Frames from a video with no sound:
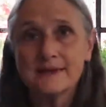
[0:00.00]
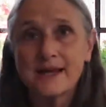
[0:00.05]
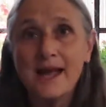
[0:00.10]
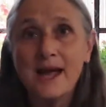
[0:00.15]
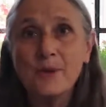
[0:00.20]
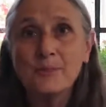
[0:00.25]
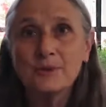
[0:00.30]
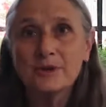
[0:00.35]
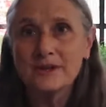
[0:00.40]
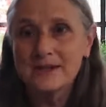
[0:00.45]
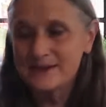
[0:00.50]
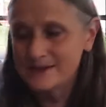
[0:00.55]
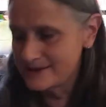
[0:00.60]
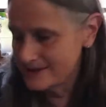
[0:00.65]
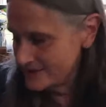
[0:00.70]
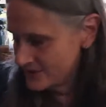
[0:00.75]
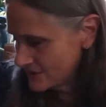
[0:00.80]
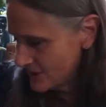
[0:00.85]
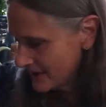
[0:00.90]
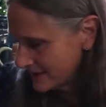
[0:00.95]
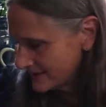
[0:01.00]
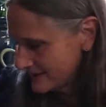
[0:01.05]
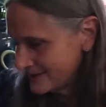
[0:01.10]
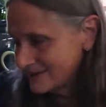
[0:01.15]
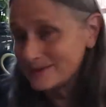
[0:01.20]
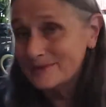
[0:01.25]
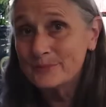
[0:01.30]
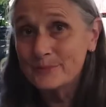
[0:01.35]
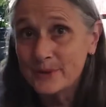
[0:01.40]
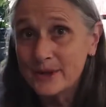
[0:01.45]
Happily
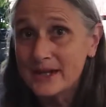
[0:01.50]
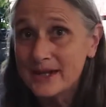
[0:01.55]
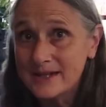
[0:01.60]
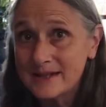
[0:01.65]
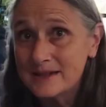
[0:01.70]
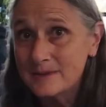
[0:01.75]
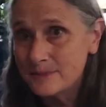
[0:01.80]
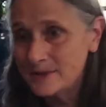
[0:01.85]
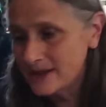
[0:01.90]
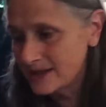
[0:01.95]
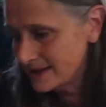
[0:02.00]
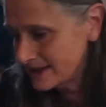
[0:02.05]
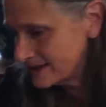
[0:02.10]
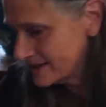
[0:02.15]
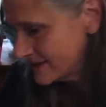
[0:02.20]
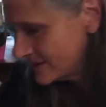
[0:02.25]
distracted, but I keep getting